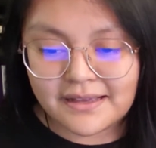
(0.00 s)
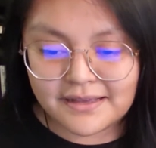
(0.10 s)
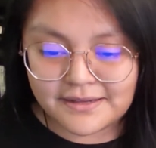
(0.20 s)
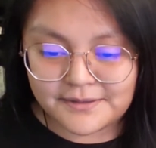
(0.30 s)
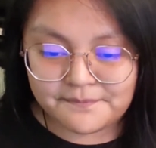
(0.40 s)

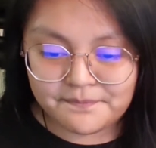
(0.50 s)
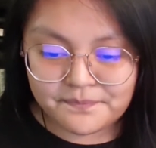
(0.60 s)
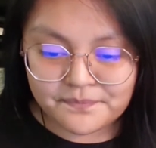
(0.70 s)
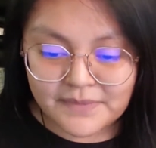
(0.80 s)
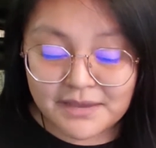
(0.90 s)

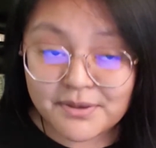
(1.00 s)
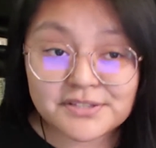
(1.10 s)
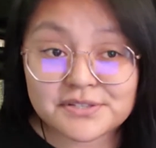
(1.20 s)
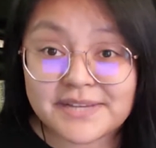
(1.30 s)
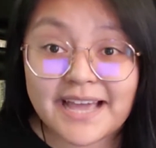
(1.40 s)
I'm
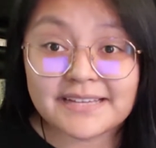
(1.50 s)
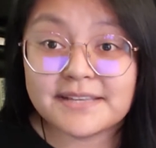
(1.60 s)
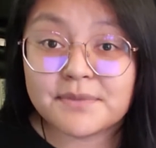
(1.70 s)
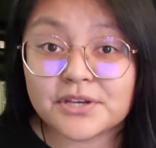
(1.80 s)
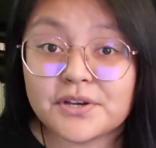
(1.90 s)
also an
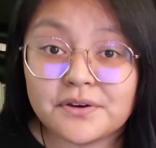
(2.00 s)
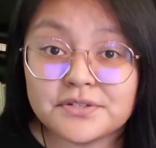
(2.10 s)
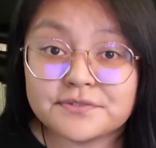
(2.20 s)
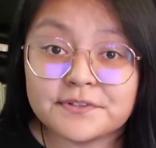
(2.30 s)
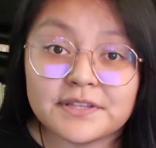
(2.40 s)
academic
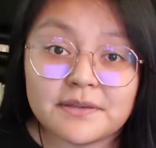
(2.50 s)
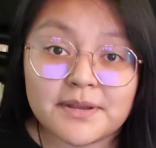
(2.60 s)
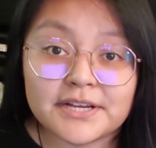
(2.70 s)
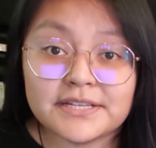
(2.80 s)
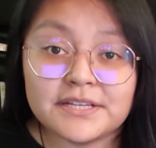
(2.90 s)
coach for the
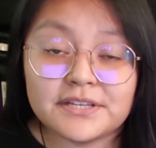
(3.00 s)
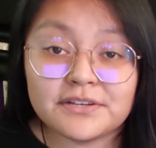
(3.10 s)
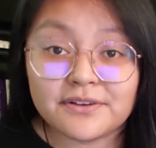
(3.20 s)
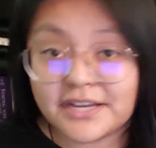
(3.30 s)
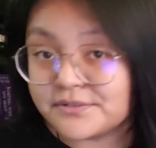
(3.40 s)
American Indian
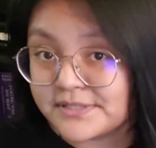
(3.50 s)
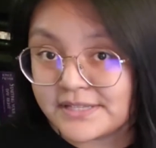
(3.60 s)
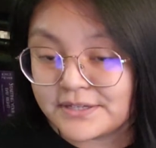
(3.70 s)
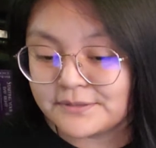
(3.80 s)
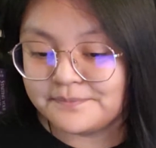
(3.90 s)
Graduate
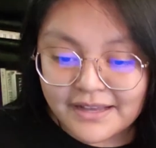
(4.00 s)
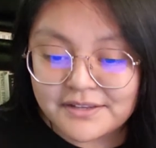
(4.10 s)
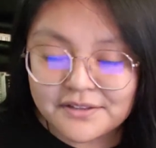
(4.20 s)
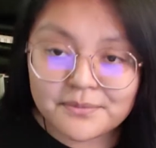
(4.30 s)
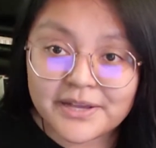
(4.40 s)
Center.
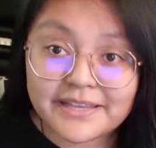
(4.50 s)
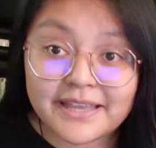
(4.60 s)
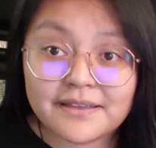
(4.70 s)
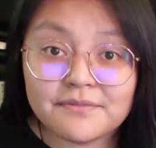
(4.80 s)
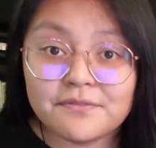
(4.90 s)
Another way I
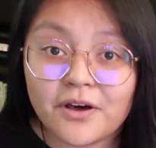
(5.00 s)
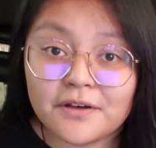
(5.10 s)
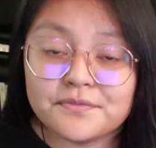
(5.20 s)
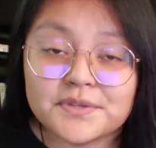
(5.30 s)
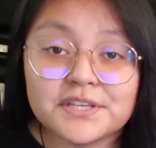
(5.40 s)
get
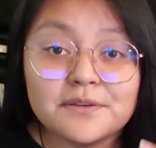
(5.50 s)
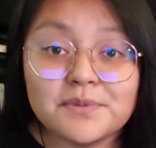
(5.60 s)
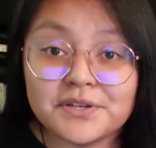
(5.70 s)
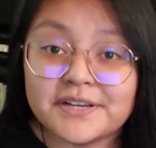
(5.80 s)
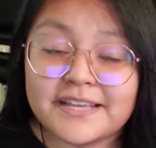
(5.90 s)
involved with
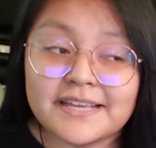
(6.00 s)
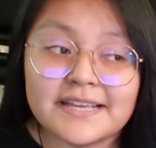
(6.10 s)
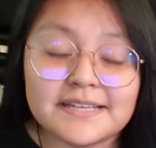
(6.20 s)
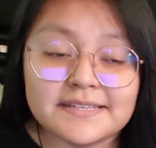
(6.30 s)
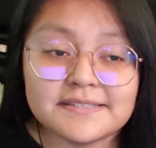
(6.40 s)
community
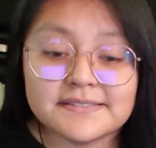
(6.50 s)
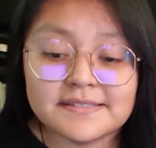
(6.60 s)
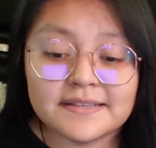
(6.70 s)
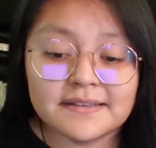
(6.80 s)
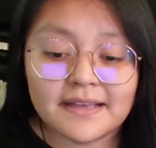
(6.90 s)

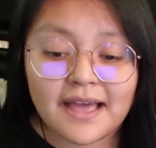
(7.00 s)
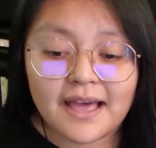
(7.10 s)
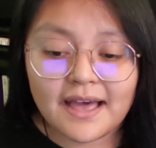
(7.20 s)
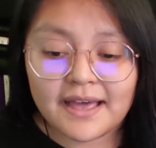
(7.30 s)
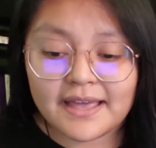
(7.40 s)
is
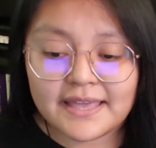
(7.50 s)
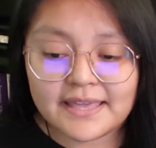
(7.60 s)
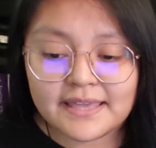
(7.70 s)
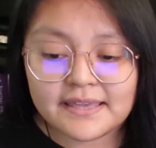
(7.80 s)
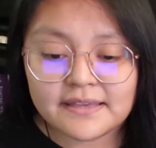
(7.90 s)

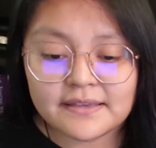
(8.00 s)
I